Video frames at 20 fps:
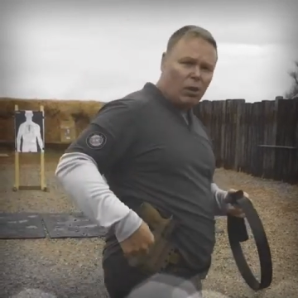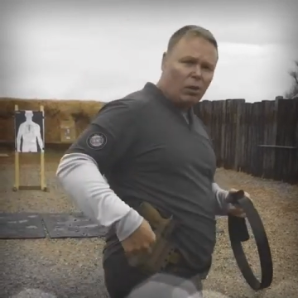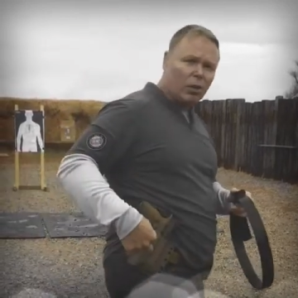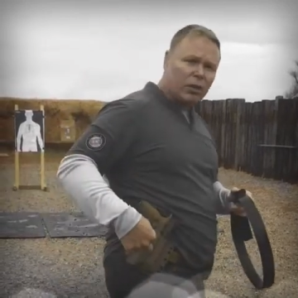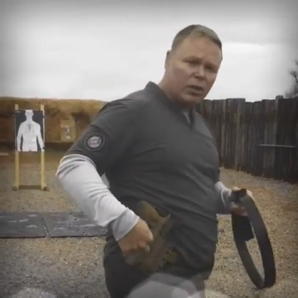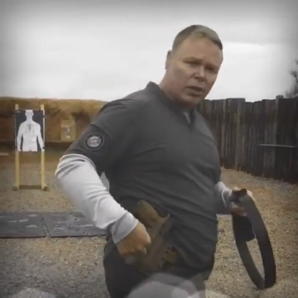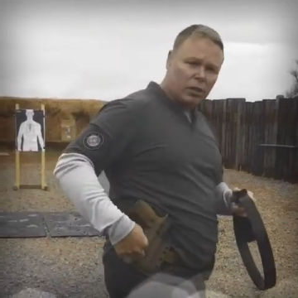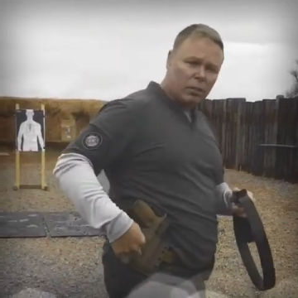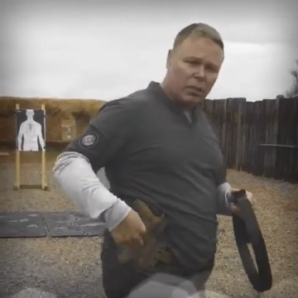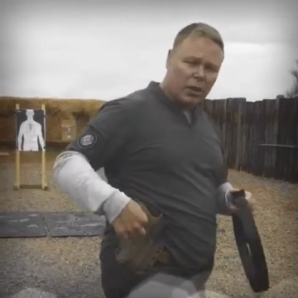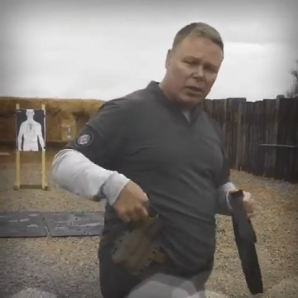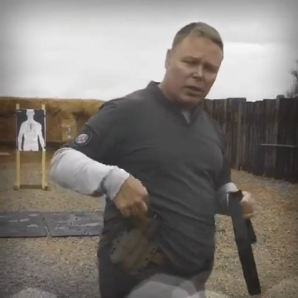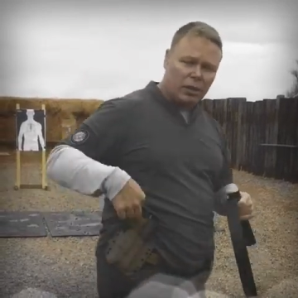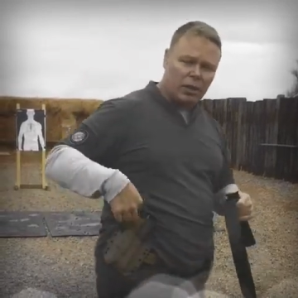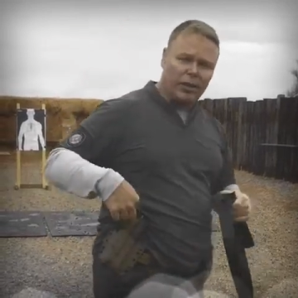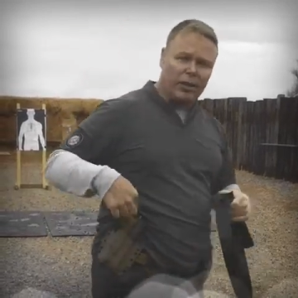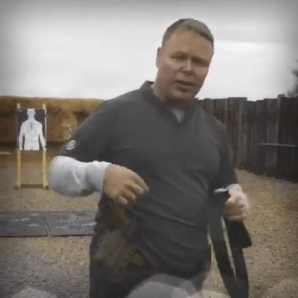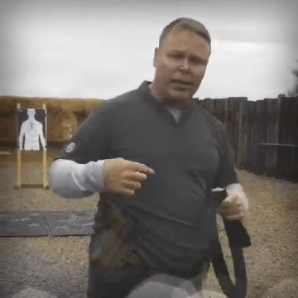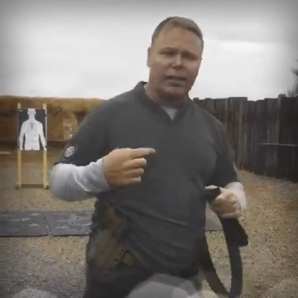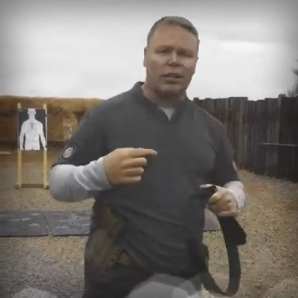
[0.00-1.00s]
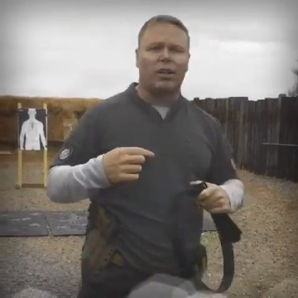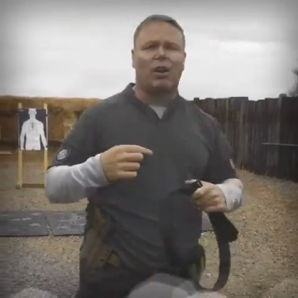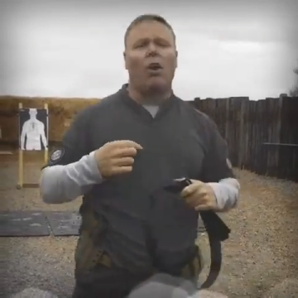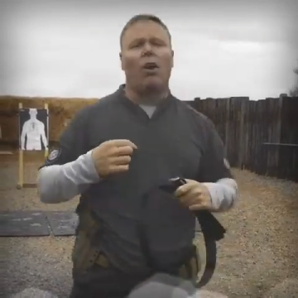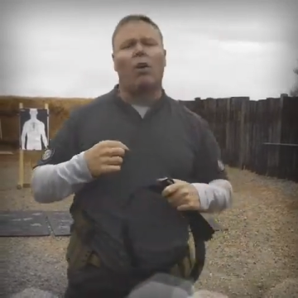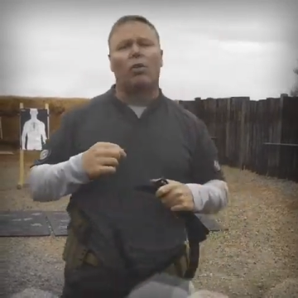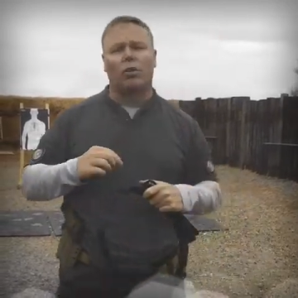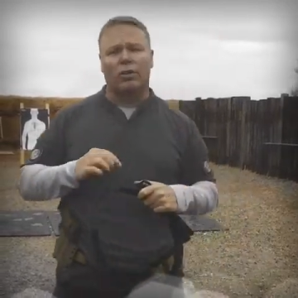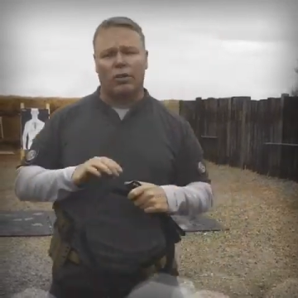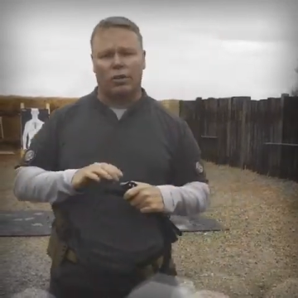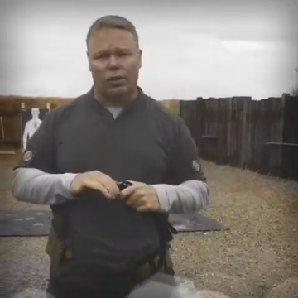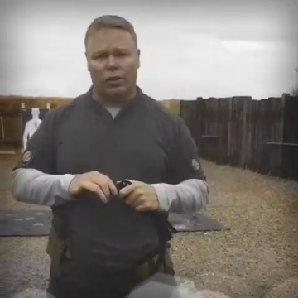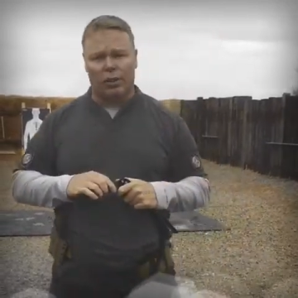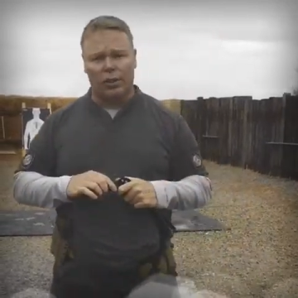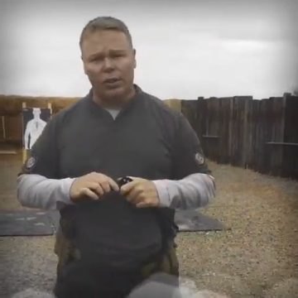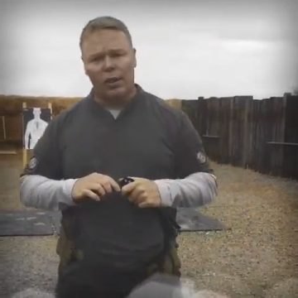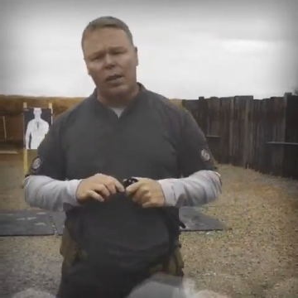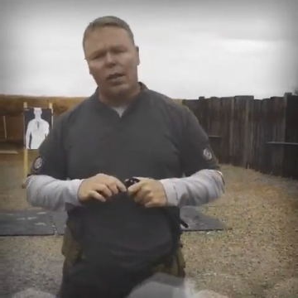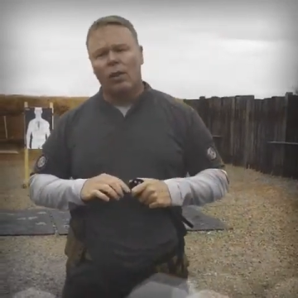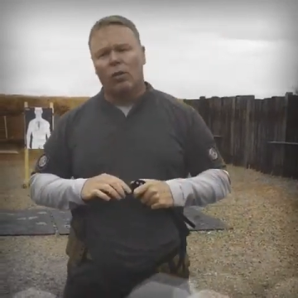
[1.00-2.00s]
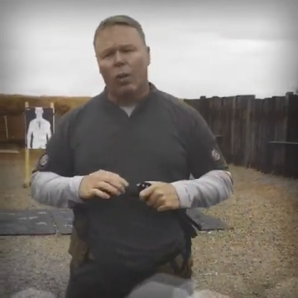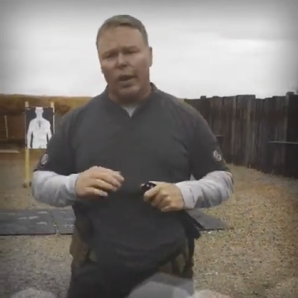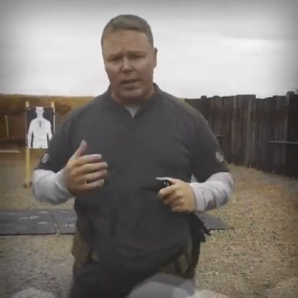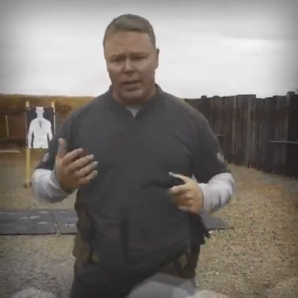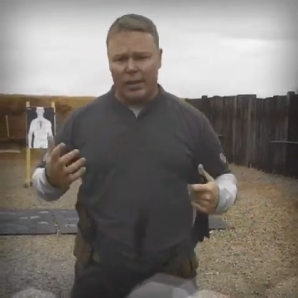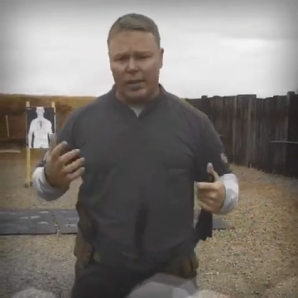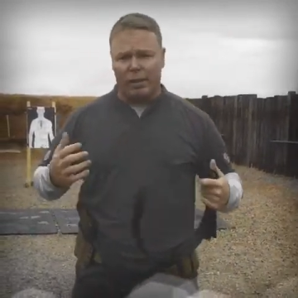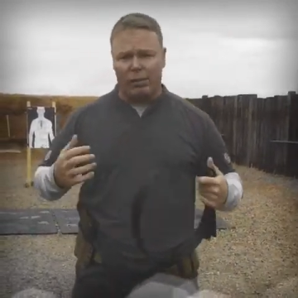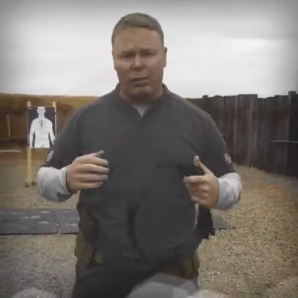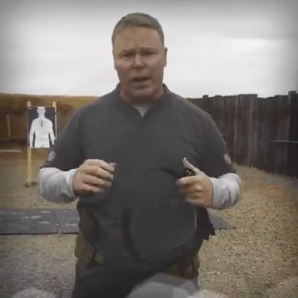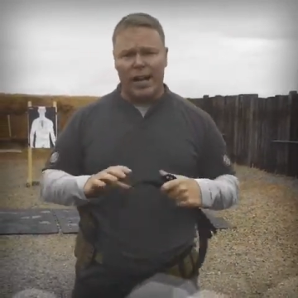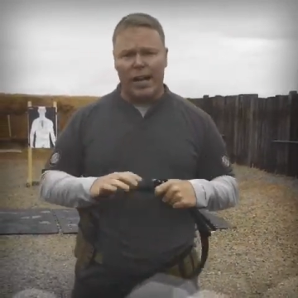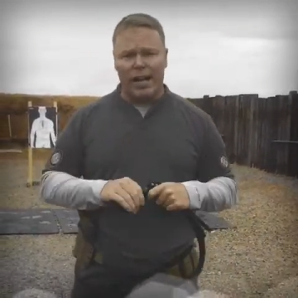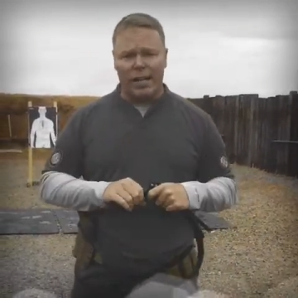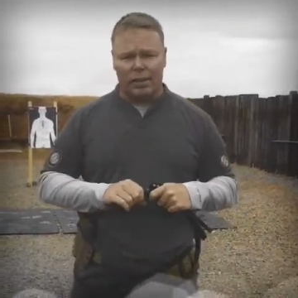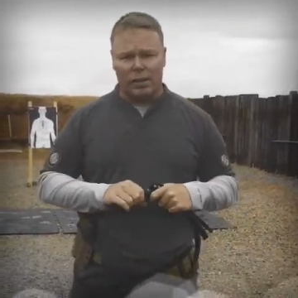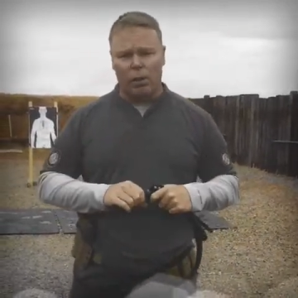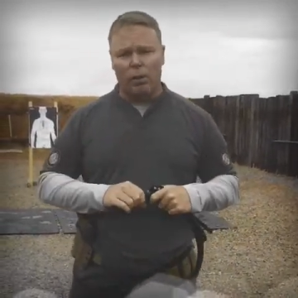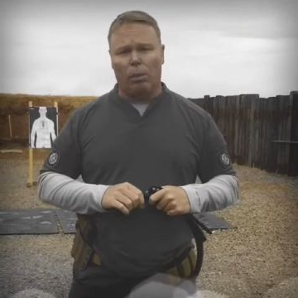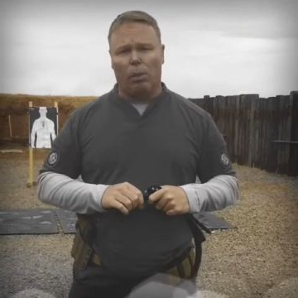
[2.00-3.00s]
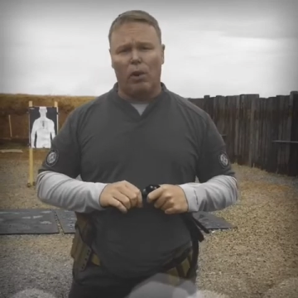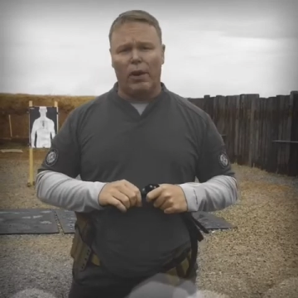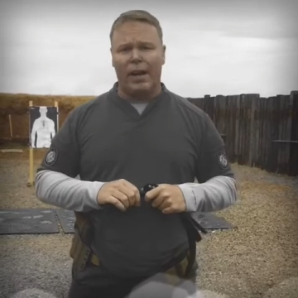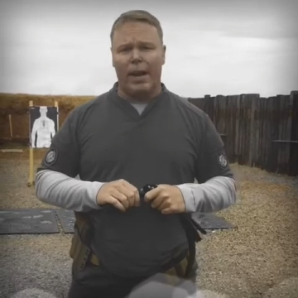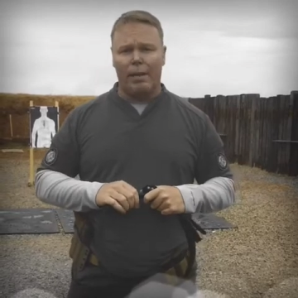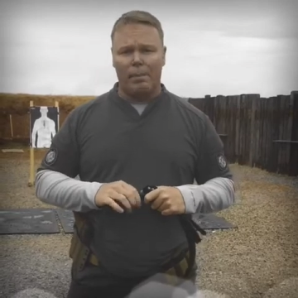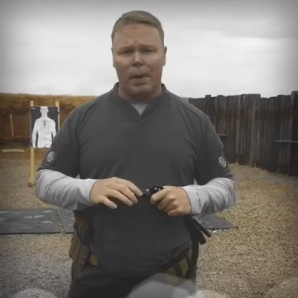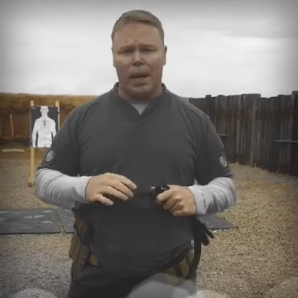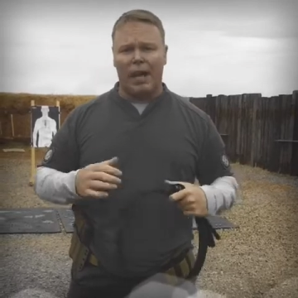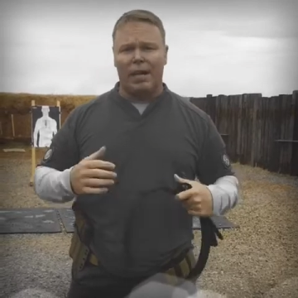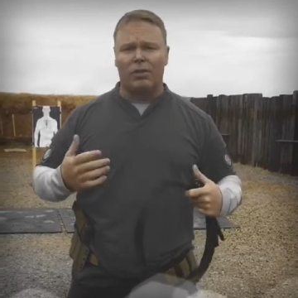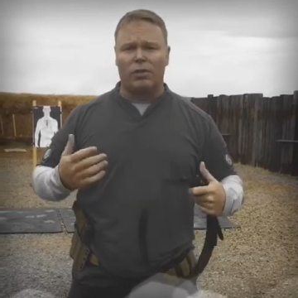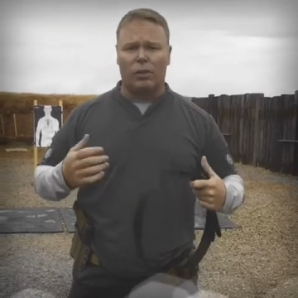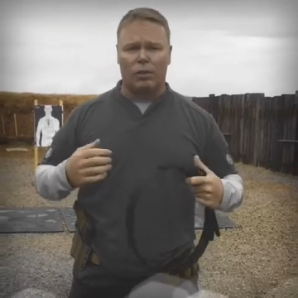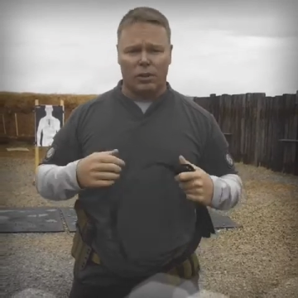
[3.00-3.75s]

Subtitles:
which this pistol in this holster weighs in right at 2.8 pounds,